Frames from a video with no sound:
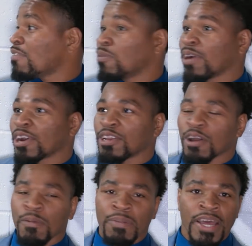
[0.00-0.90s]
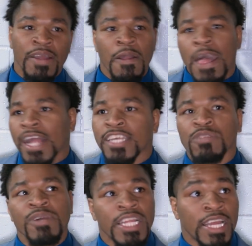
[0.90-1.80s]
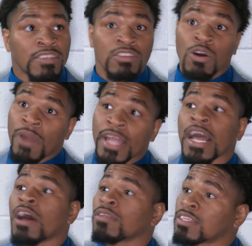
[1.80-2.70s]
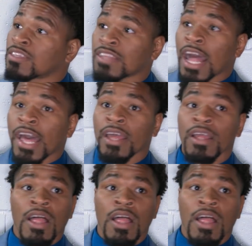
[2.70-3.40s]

everywhere, you know, but it is what it is. So right now this is not